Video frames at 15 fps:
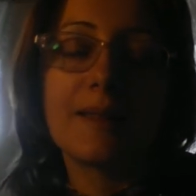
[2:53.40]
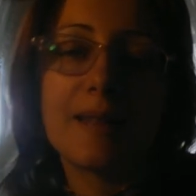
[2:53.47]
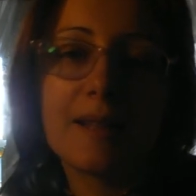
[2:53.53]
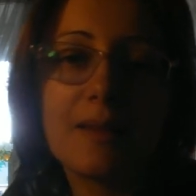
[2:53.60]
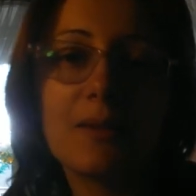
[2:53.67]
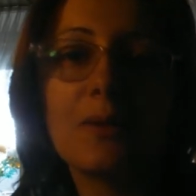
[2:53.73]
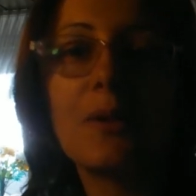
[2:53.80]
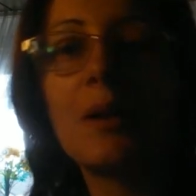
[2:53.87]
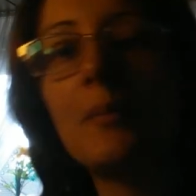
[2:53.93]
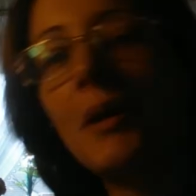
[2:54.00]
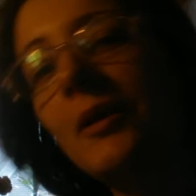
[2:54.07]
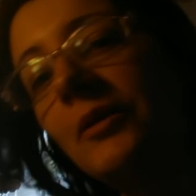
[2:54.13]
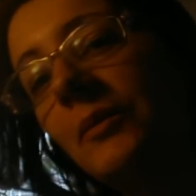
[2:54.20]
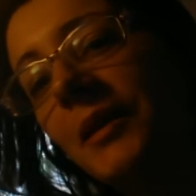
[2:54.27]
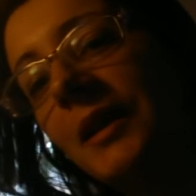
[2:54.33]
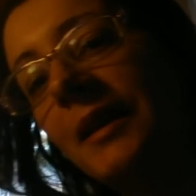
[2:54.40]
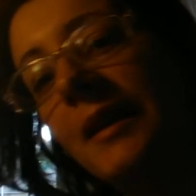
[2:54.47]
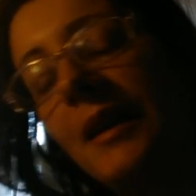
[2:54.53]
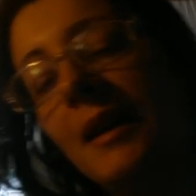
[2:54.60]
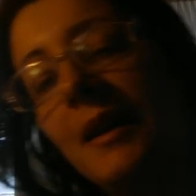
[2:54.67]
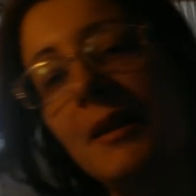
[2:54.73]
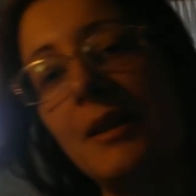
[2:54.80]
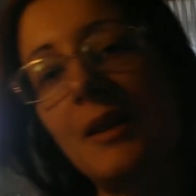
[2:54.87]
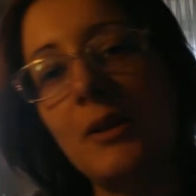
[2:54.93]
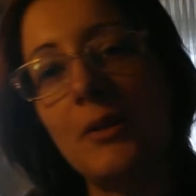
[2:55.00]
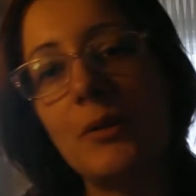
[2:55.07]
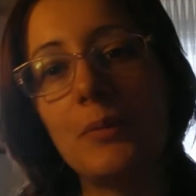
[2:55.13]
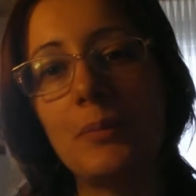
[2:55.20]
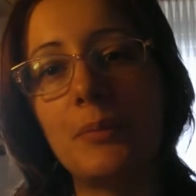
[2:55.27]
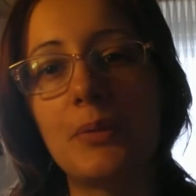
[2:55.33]
that's all about me, and I
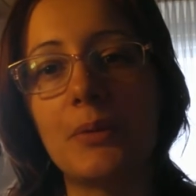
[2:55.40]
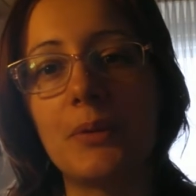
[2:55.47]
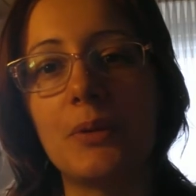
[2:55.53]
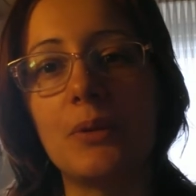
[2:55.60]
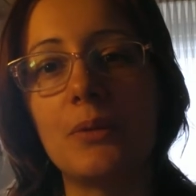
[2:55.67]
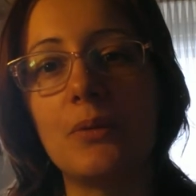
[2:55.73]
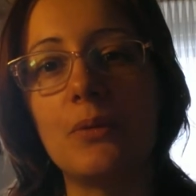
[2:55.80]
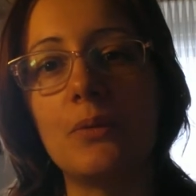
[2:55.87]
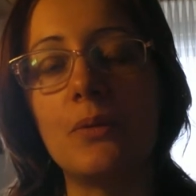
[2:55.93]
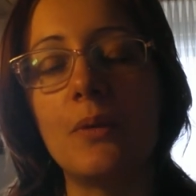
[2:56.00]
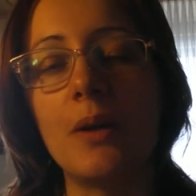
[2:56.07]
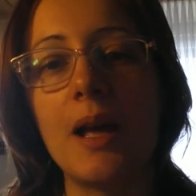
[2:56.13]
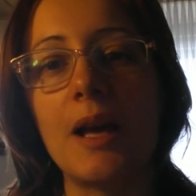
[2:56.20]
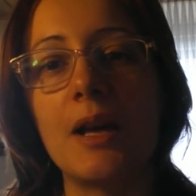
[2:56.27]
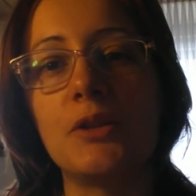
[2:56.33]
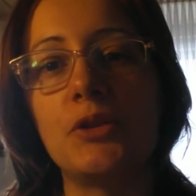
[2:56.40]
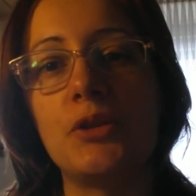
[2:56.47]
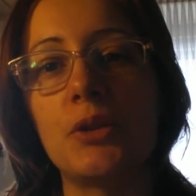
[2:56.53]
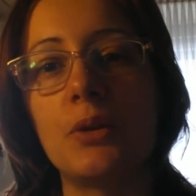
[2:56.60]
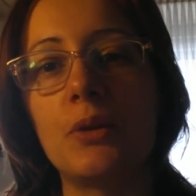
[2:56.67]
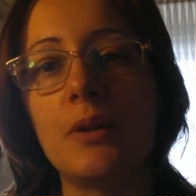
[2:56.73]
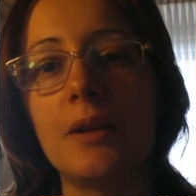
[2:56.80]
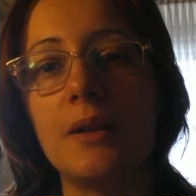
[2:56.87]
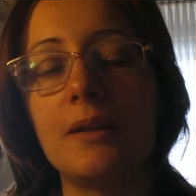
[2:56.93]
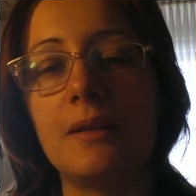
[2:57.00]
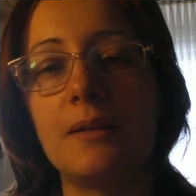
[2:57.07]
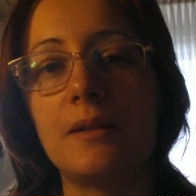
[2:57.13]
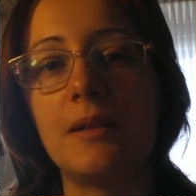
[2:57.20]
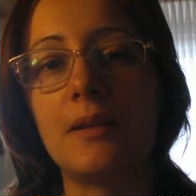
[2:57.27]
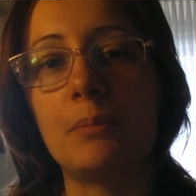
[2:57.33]
hope you enjoy
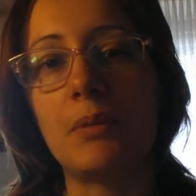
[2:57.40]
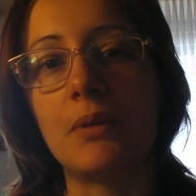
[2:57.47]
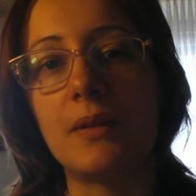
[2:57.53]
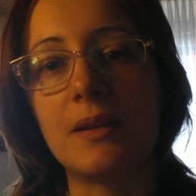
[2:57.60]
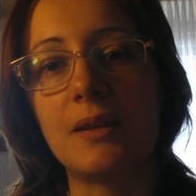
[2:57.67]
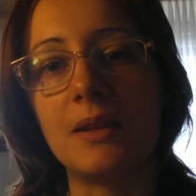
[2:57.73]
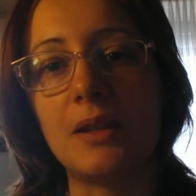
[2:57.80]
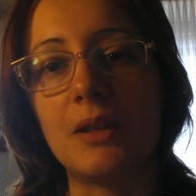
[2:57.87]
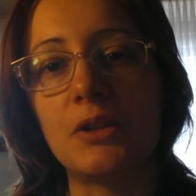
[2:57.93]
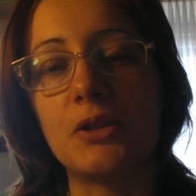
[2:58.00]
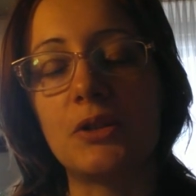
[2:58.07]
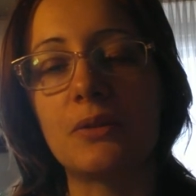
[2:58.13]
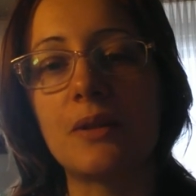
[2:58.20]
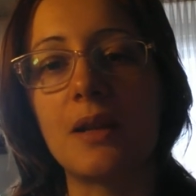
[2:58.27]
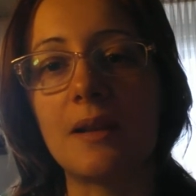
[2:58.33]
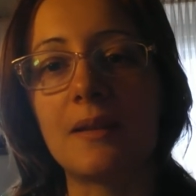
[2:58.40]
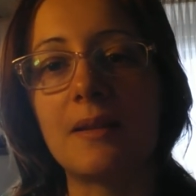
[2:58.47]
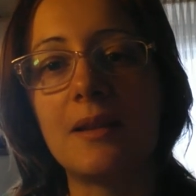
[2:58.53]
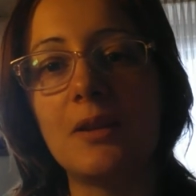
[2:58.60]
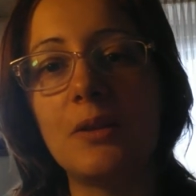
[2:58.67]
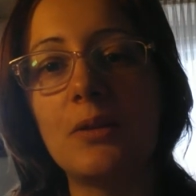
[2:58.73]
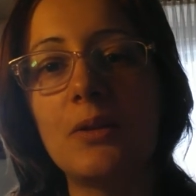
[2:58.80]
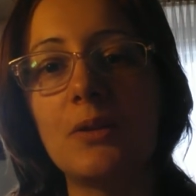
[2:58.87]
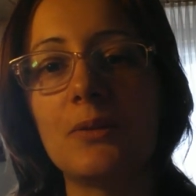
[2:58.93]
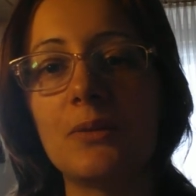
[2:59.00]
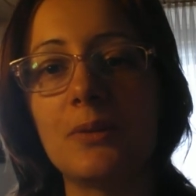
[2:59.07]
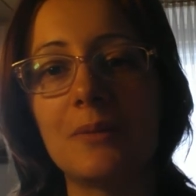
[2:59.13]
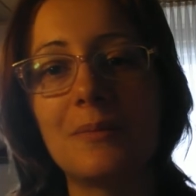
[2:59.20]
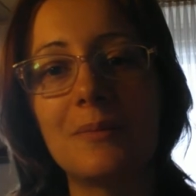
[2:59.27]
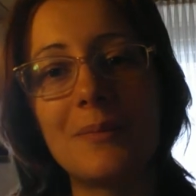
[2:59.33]
this presentation, and see you
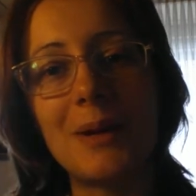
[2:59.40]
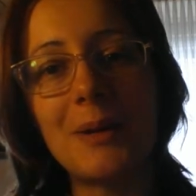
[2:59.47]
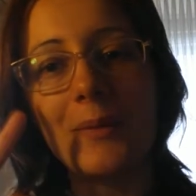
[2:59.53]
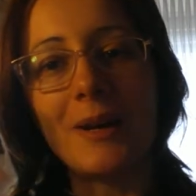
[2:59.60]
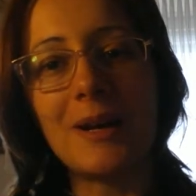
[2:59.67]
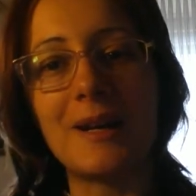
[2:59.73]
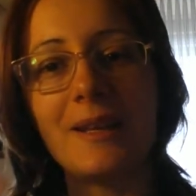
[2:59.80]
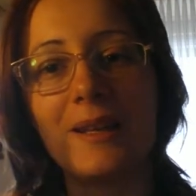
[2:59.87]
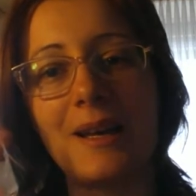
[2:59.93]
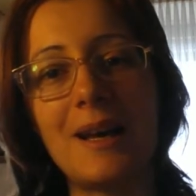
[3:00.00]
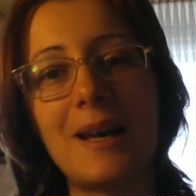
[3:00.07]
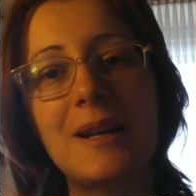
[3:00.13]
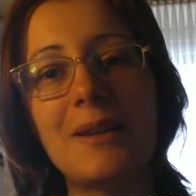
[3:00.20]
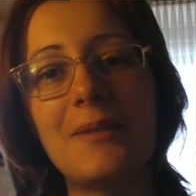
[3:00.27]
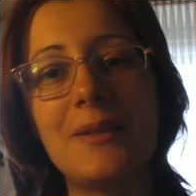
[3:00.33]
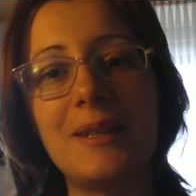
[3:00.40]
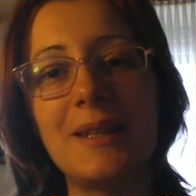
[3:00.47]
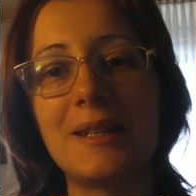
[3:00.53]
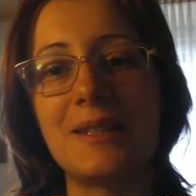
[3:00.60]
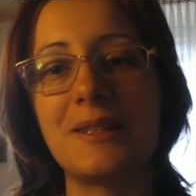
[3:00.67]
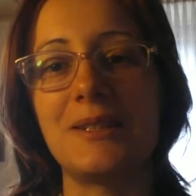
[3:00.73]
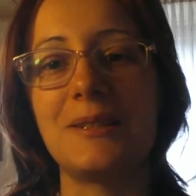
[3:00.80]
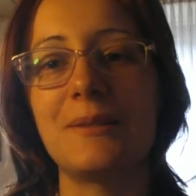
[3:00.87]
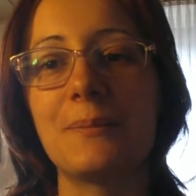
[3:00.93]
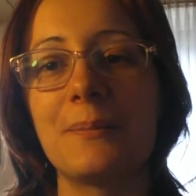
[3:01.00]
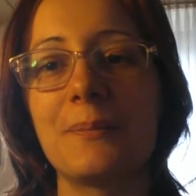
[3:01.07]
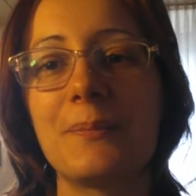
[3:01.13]
soon. Bye bye, arrivederci.